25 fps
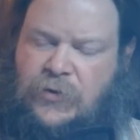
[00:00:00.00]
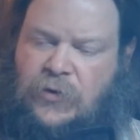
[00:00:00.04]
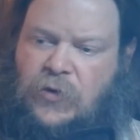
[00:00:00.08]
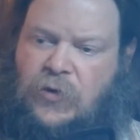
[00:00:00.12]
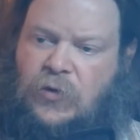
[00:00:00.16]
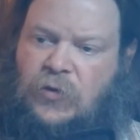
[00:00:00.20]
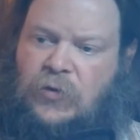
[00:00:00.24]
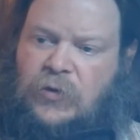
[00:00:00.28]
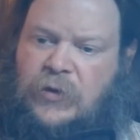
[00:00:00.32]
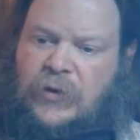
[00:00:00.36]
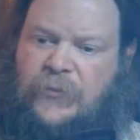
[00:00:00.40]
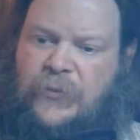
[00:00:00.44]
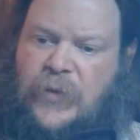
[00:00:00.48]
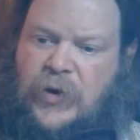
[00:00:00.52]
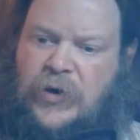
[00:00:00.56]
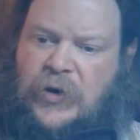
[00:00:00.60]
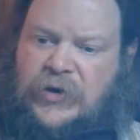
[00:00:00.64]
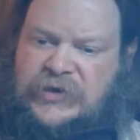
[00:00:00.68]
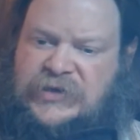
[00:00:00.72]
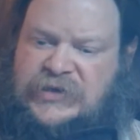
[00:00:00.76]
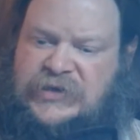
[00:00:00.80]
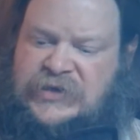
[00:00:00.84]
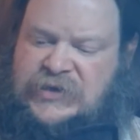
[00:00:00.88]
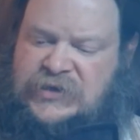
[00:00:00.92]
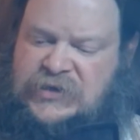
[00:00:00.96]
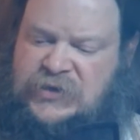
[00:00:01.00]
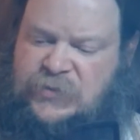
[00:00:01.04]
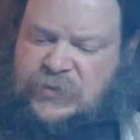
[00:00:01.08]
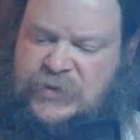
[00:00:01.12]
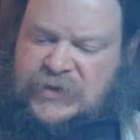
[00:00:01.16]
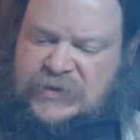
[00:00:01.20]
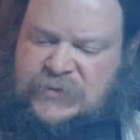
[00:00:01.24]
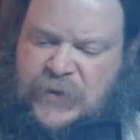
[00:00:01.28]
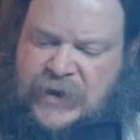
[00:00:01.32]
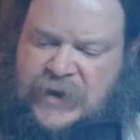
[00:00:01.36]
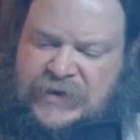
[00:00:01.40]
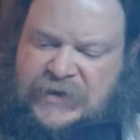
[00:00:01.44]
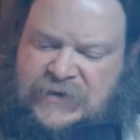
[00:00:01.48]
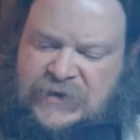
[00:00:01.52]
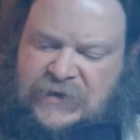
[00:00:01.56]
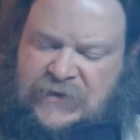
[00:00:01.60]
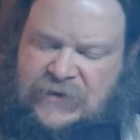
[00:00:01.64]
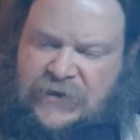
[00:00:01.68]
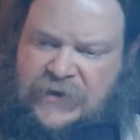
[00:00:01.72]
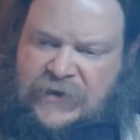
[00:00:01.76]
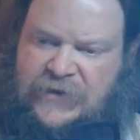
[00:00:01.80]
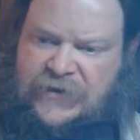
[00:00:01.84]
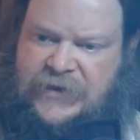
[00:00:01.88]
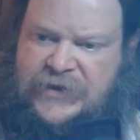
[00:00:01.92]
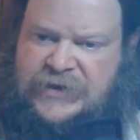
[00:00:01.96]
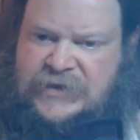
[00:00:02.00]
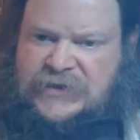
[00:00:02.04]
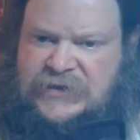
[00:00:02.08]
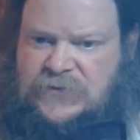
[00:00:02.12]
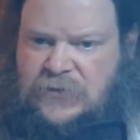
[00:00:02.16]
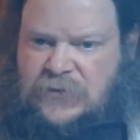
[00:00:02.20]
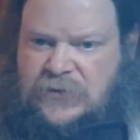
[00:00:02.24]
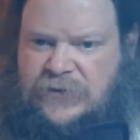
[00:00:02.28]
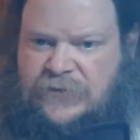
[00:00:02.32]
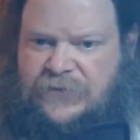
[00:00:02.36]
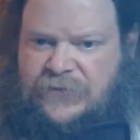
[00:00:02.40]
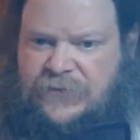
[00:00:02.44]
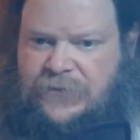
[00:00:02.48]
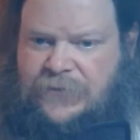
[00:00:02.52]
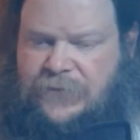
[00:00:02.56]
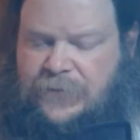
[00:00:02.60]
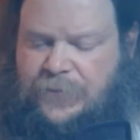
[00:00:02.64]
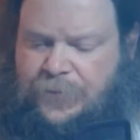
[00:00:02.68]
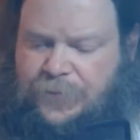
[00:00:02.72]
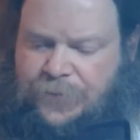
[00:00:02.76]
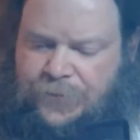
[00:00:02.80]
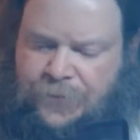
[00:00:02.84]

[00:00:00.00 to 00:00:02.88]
whole of Marxism is basically the sort of